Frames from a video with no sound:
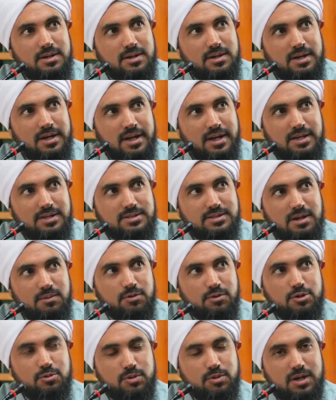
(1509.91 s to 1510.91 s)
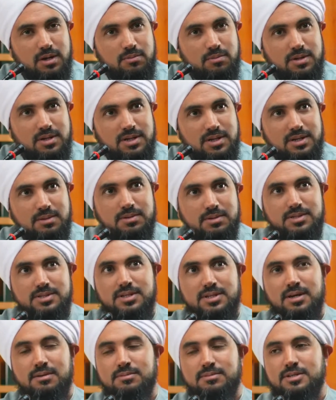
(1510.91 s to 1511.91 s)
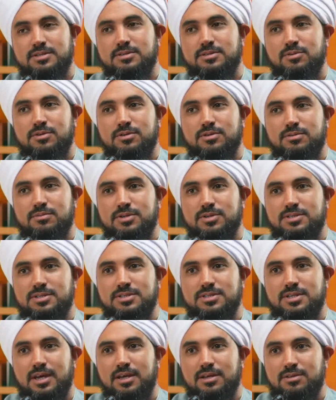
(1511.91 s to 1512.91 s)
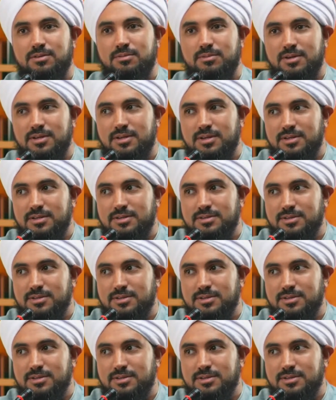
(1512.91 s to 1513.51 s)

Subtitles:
raise someone to become a leader, but Islam doesn't want you much desire to be a leader?